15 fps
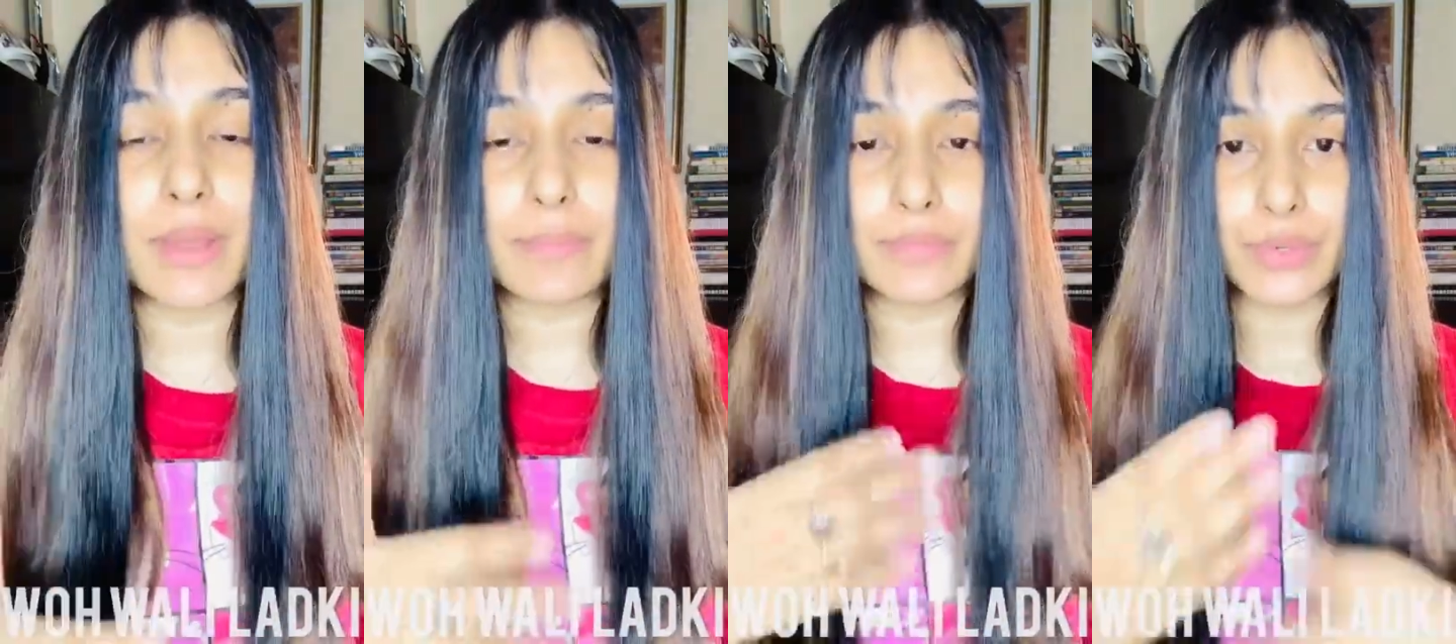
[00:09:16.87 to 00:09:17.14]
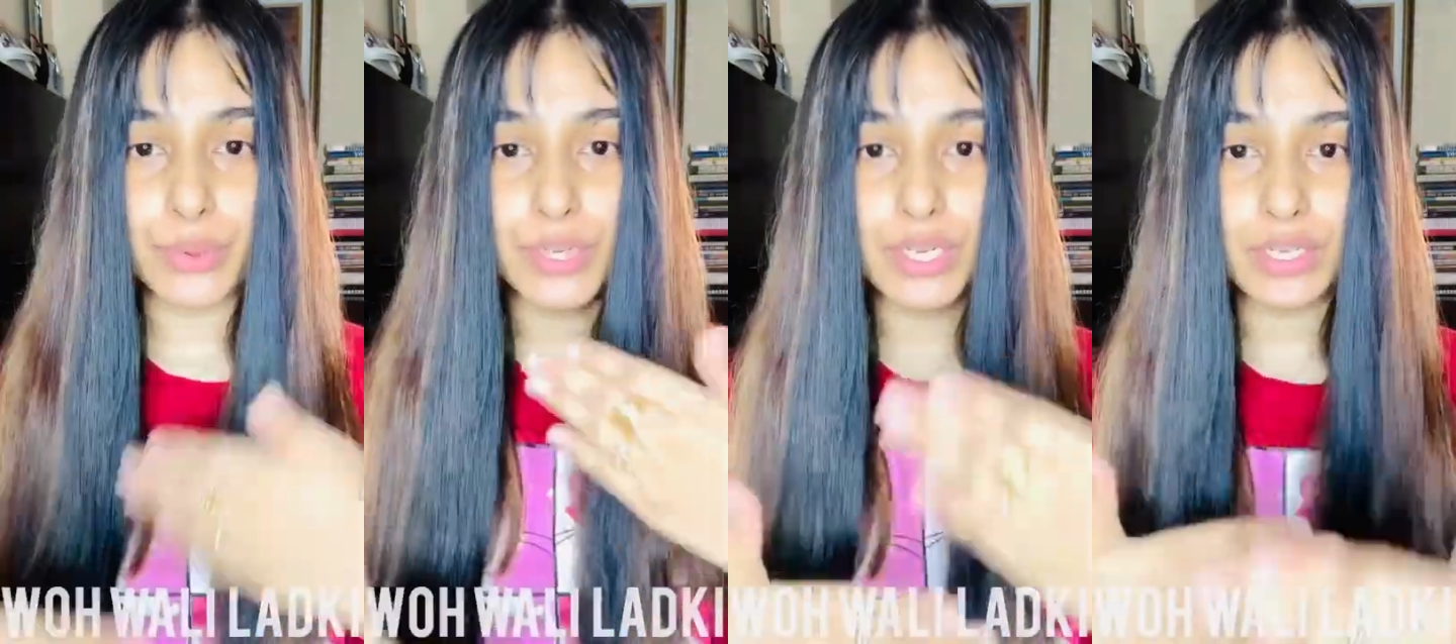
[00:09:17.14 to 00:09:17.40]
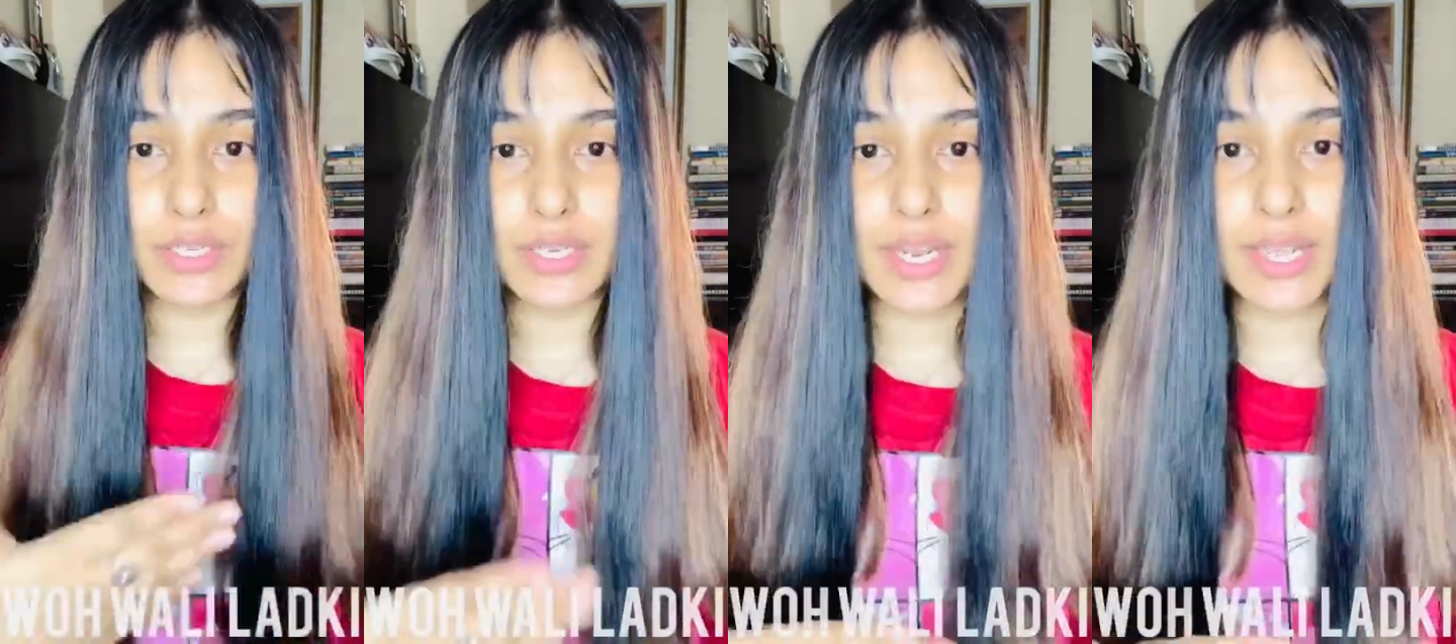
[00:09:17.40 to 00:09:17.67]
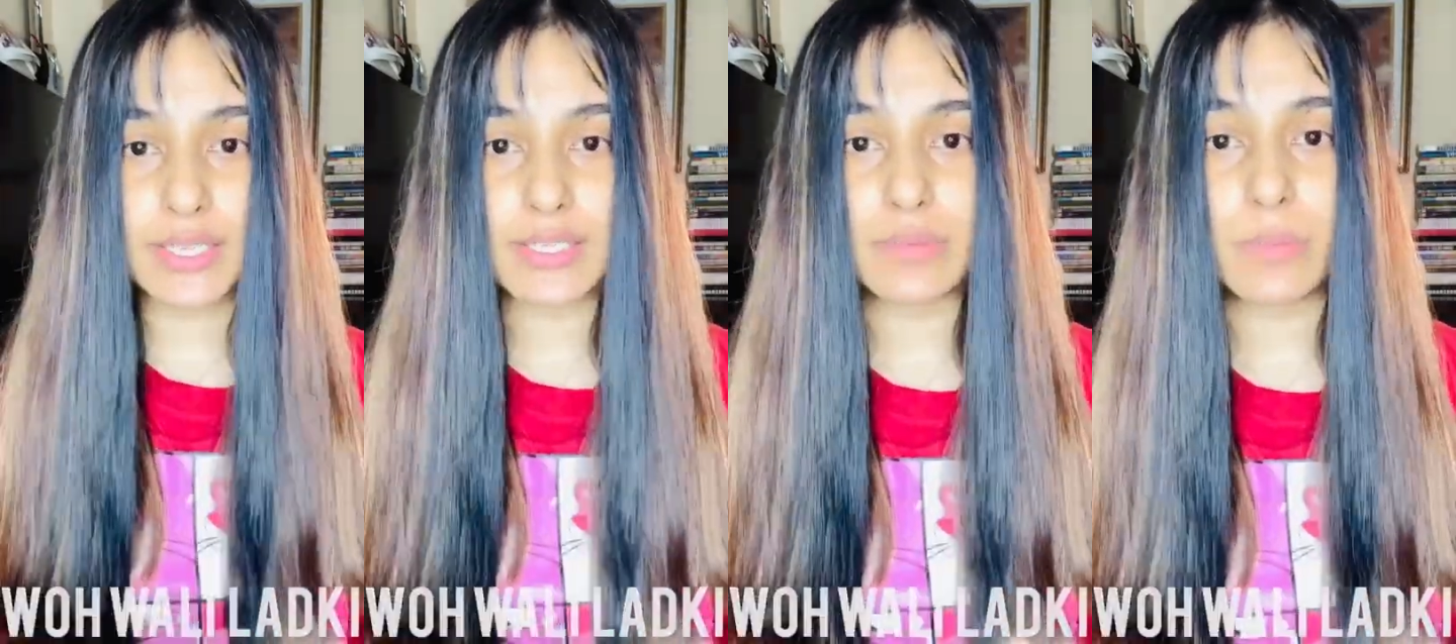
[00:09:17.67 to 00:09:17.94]
I'm doing it the
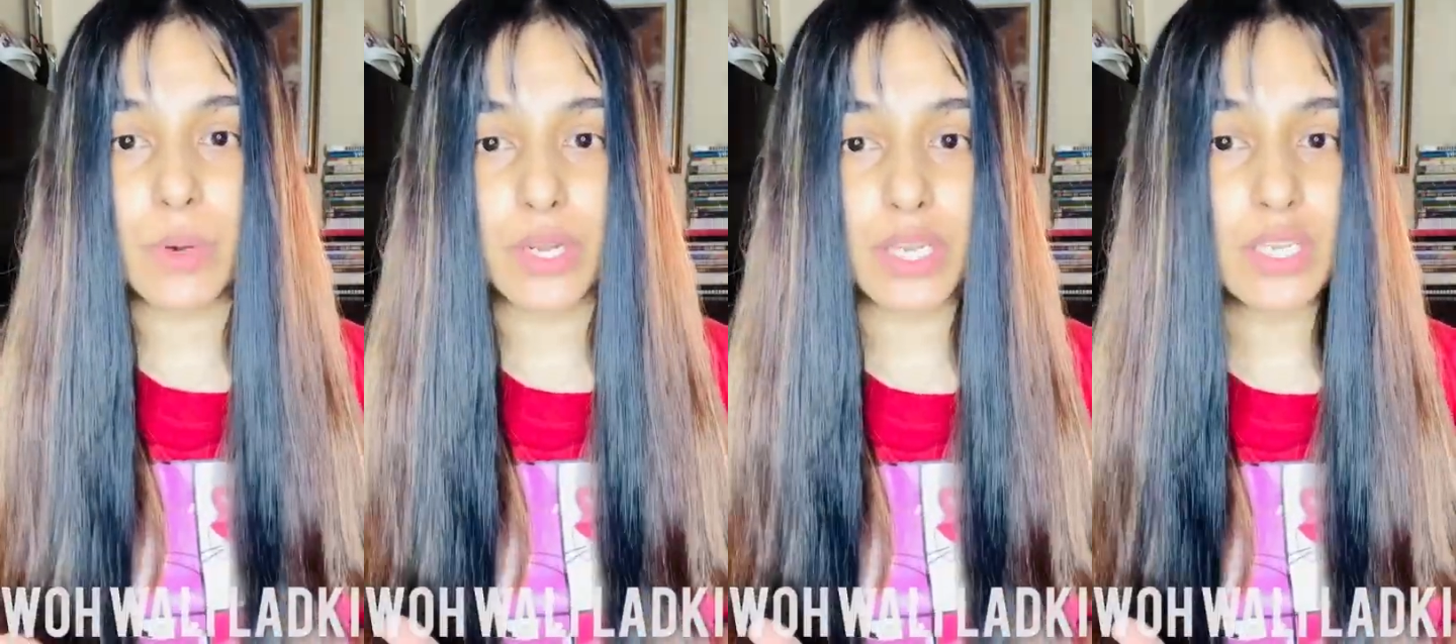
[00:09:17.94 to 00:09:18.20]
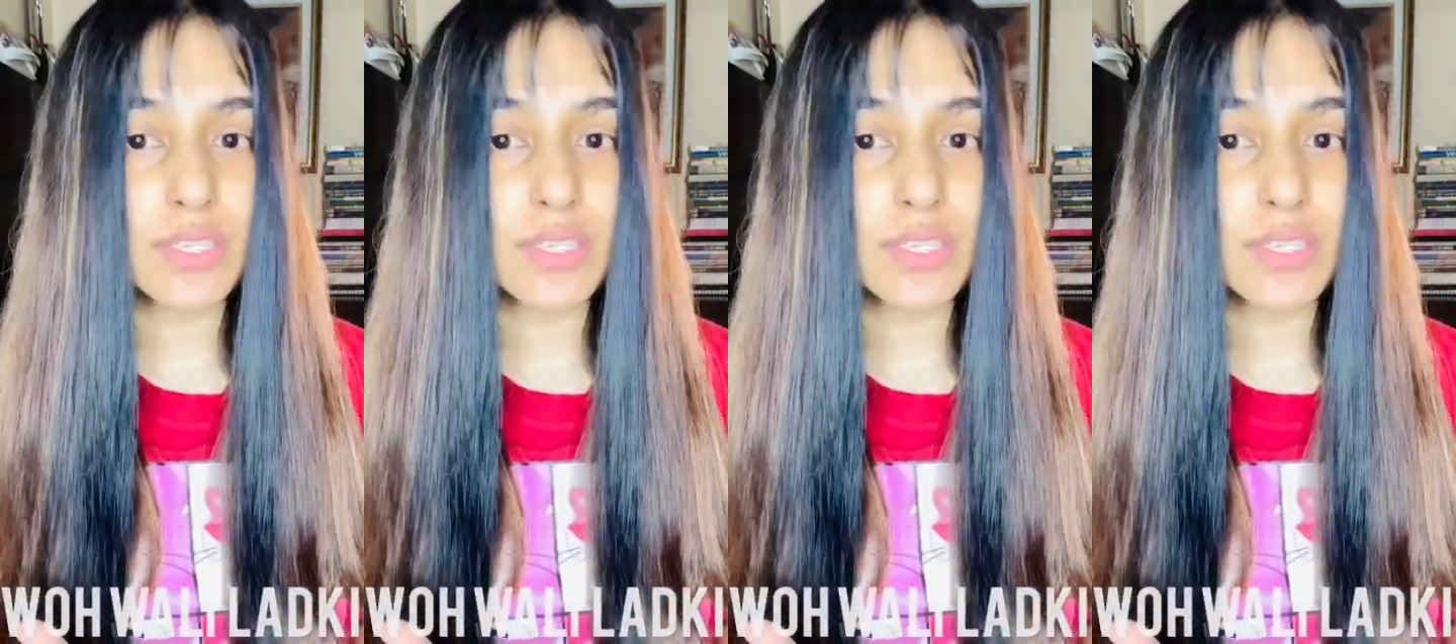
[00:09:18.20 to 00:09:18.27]
next morning